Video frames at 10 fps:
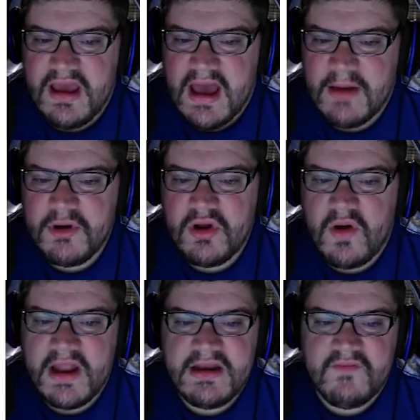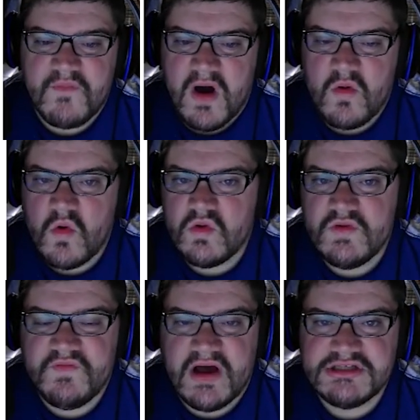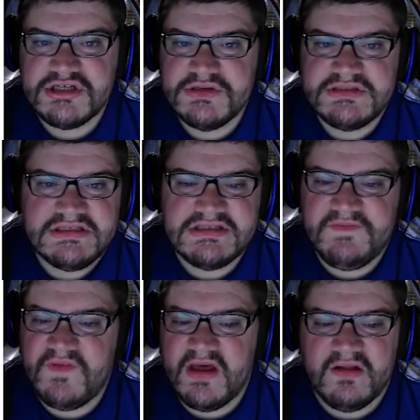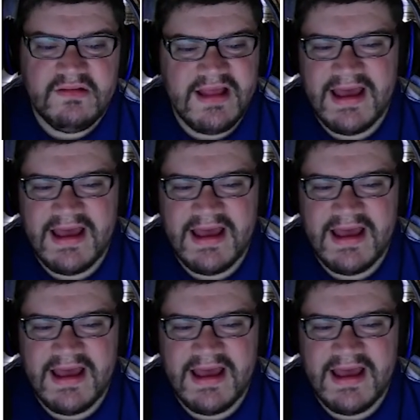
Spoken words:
I'm going to go ahead and give him Olu Fashanu since he fell.